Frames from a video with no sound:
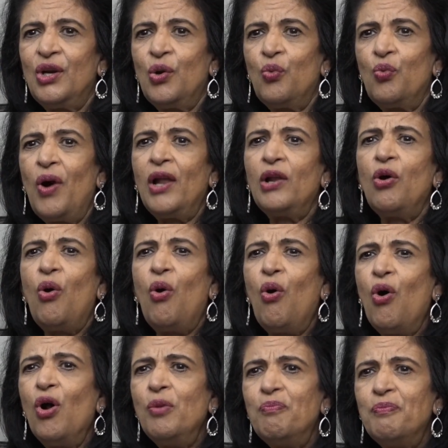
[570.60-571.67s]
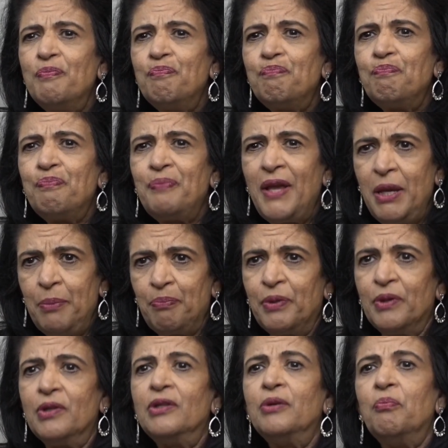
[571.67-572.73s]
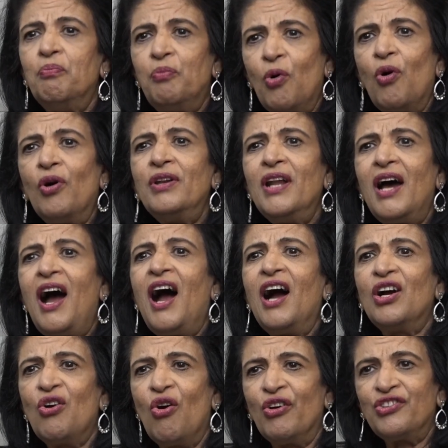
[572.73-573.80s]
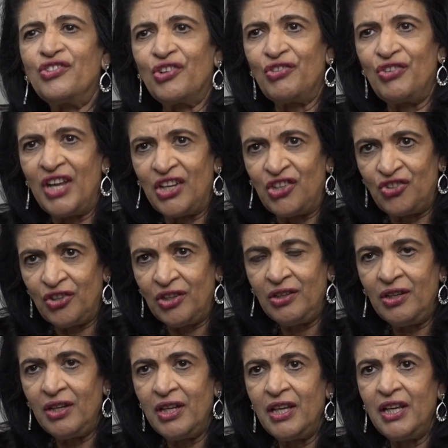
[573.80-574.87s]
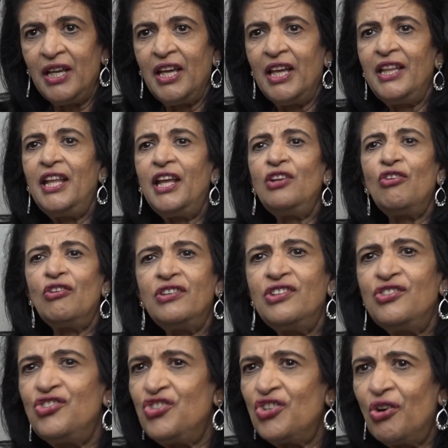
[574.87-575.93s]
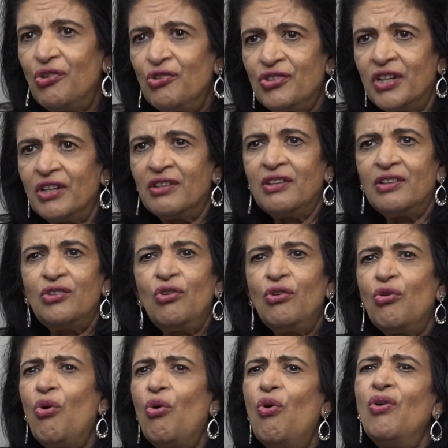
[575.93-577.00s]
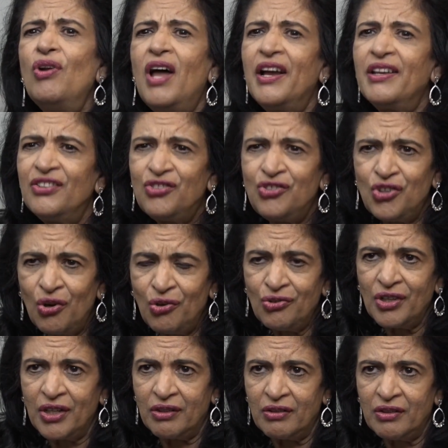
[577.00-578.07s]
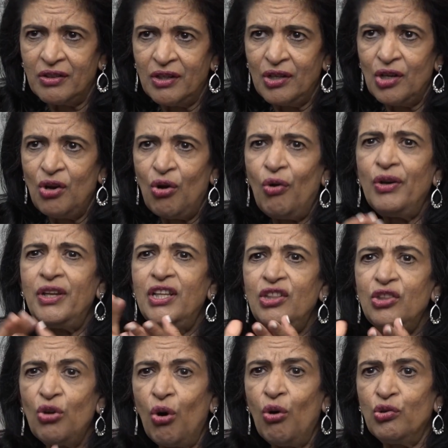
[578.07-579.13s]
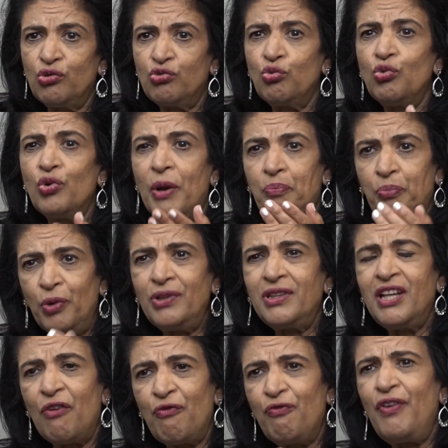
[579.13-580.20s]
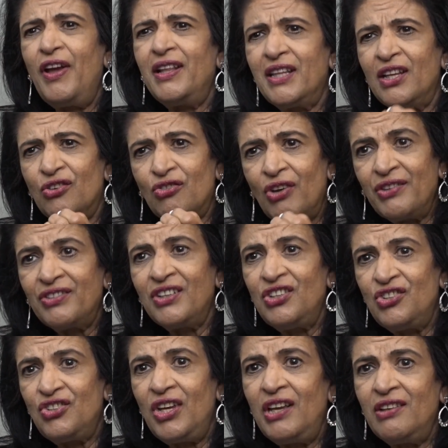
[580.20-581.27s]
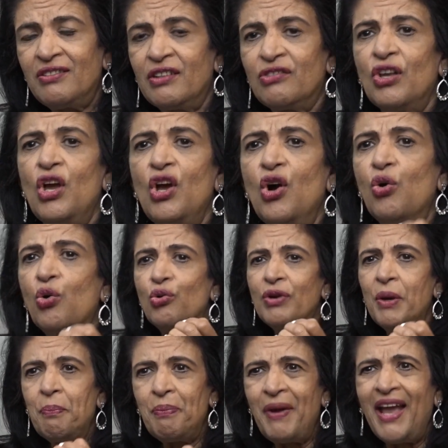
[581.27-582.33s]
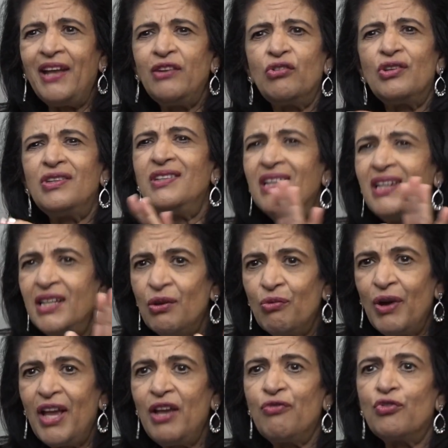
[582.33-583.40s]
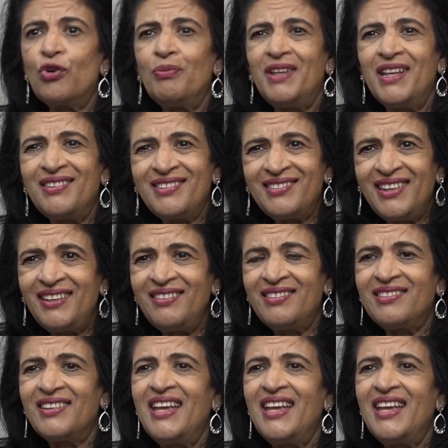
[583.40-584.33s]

While all people born are God's creation, they are not his children. Not all are his children. Only those who have put their faith and trust in Jesus, who repent or turn away from their sins